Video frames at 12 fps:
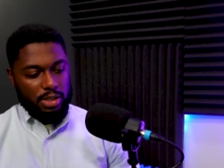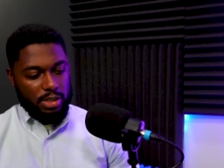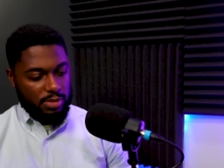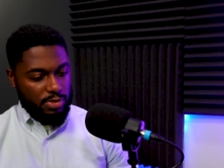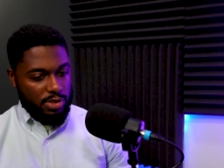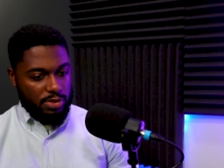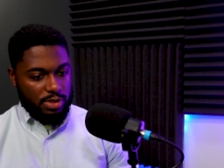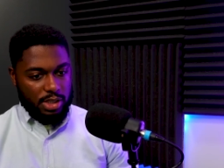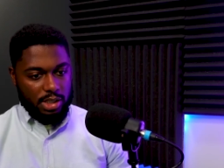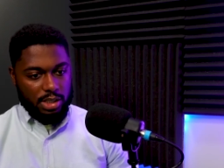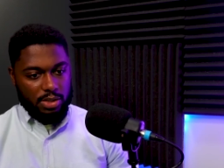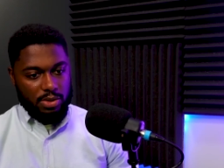it's
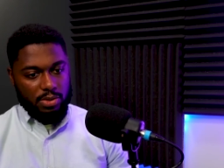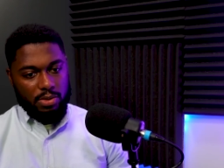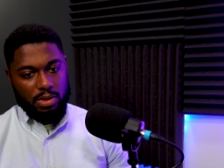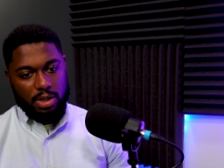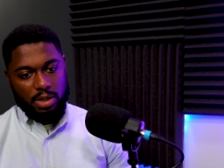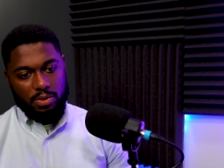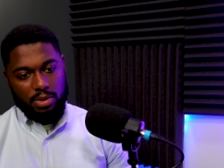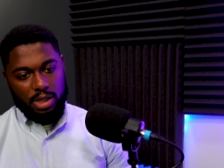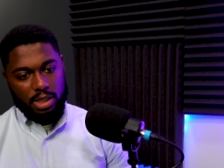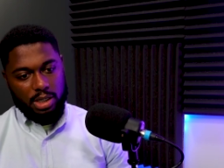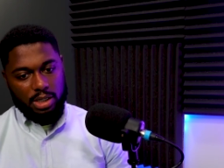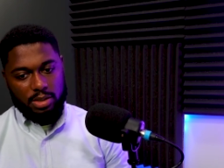music or
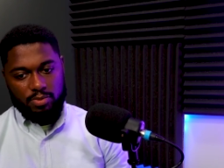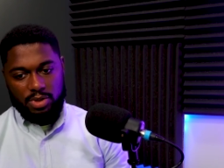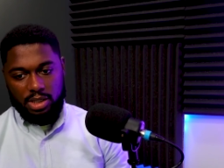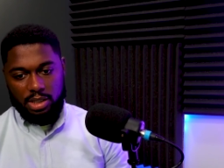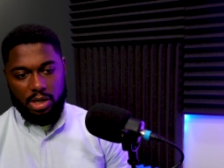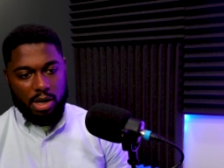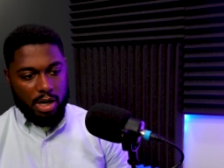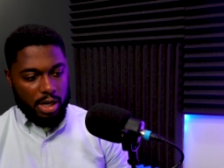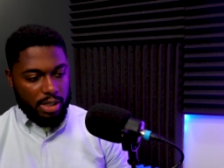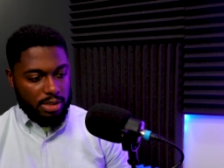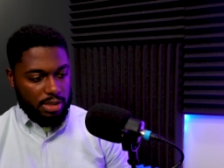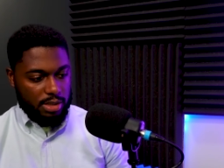it could be
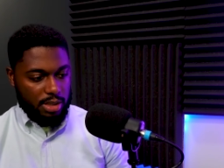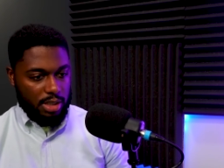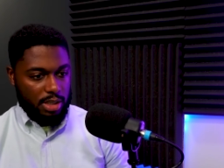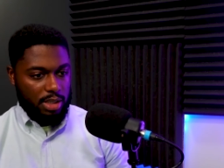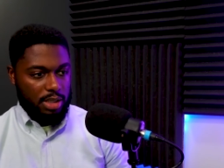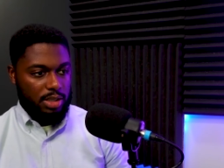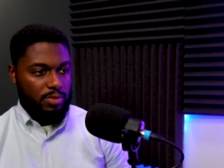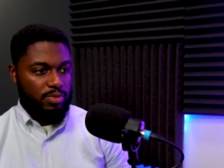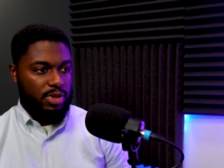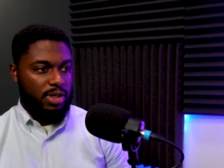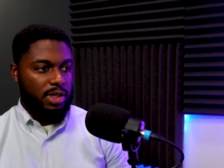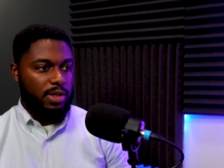arts, it could
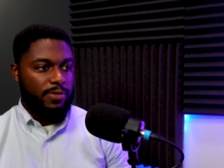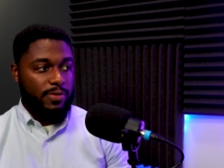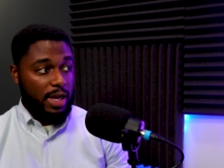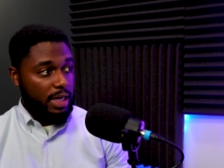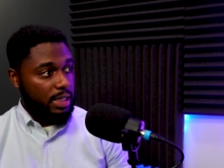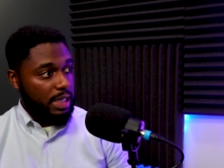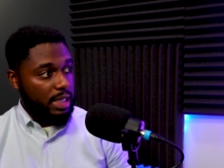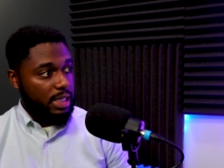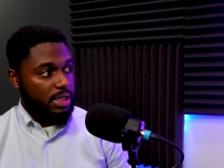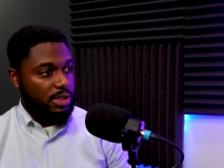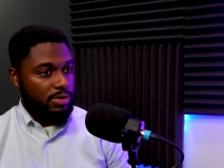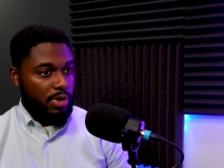be
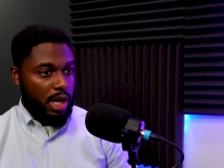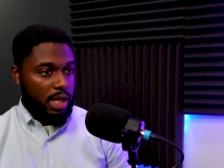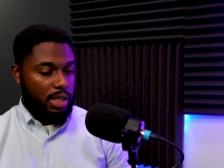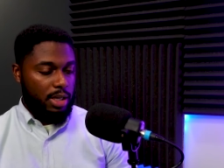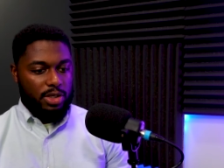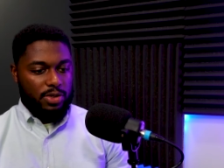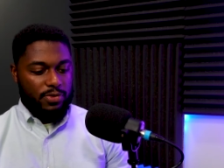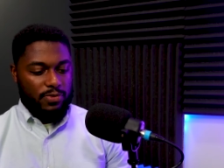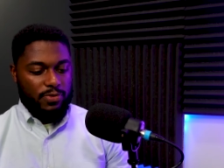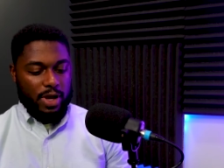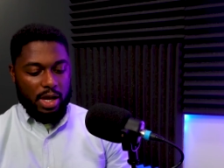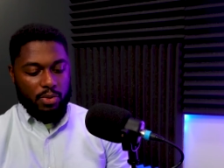finance, right?
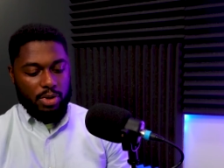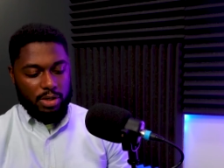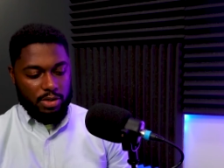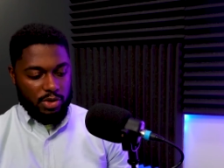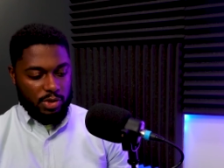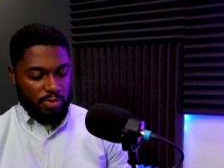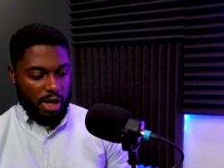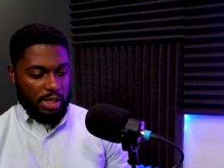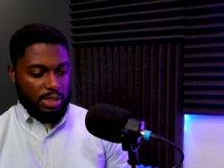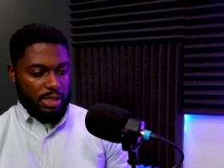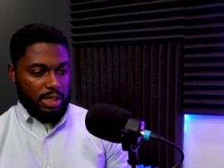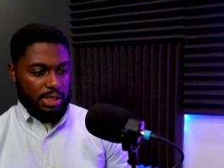Find one of those
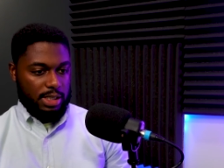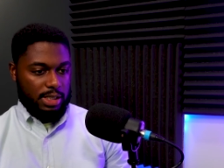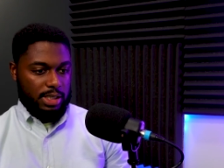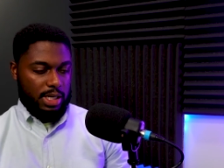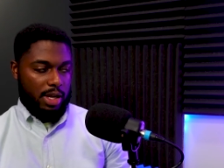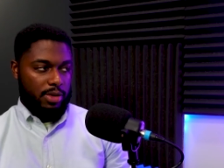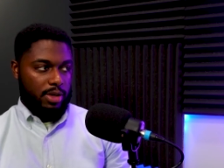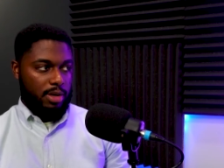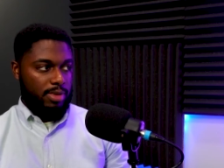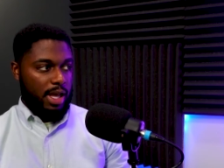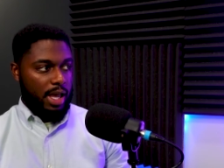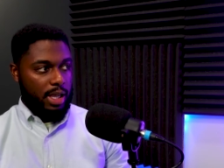projects and see how you can
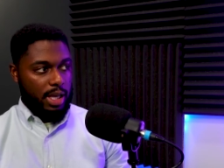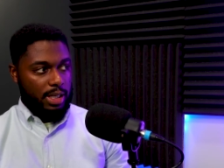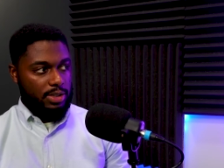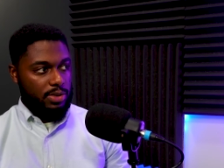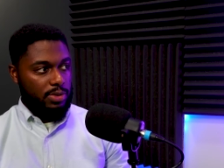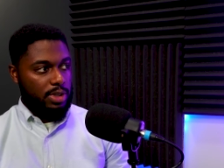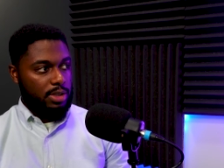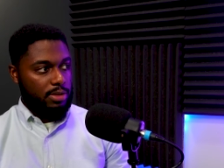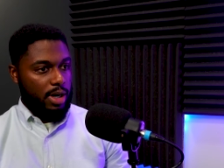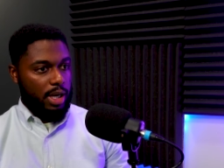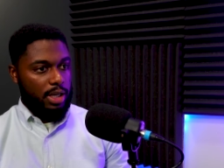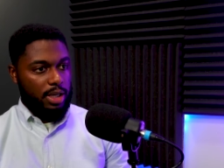apply AI to it,
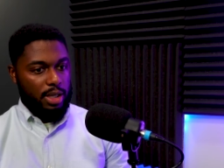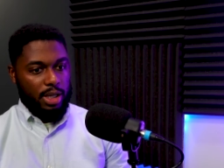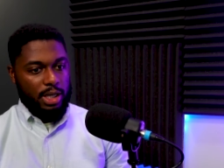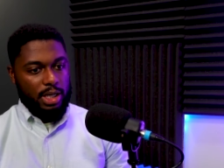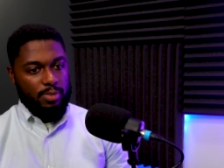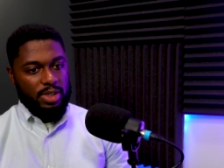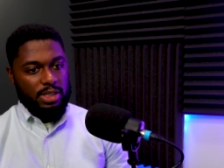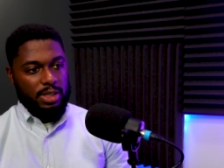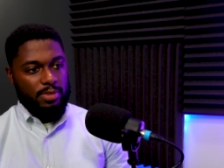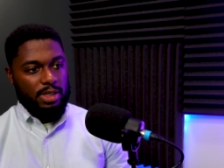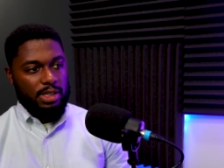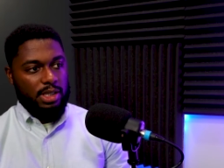right? And it could be
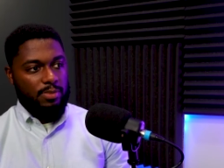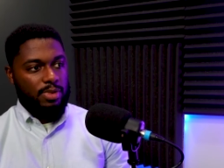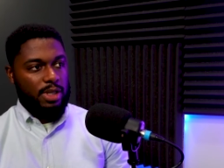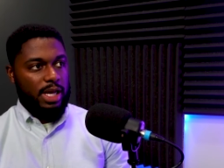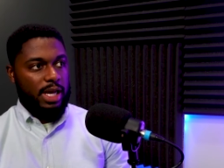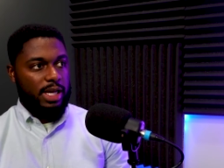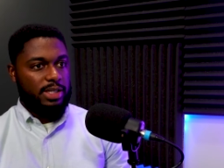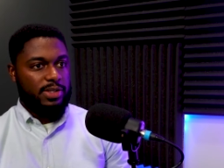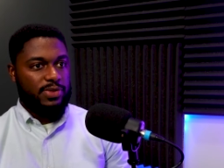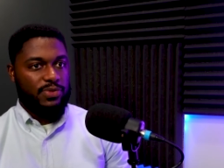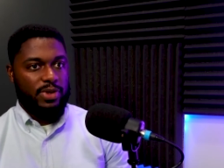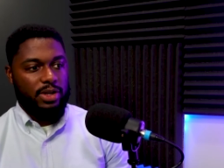something simple as
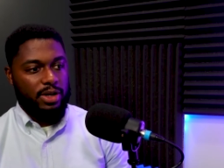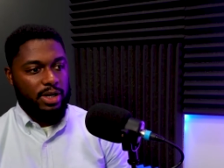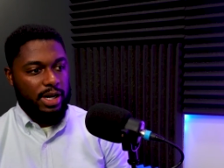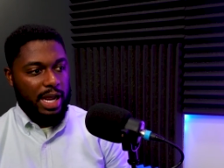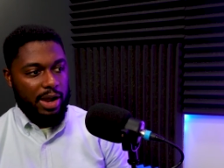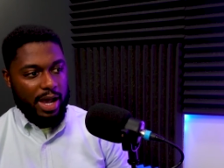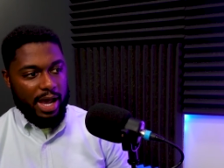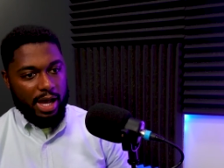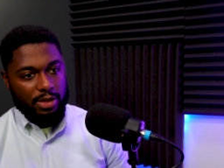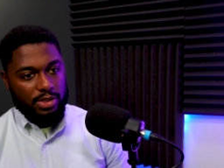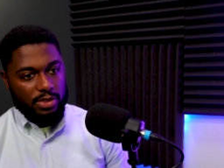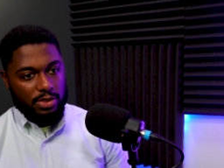figuring out how
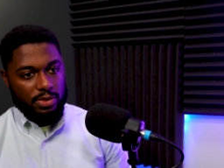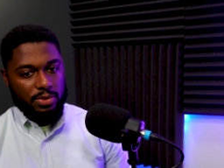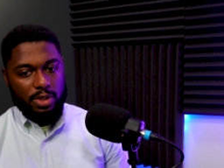to,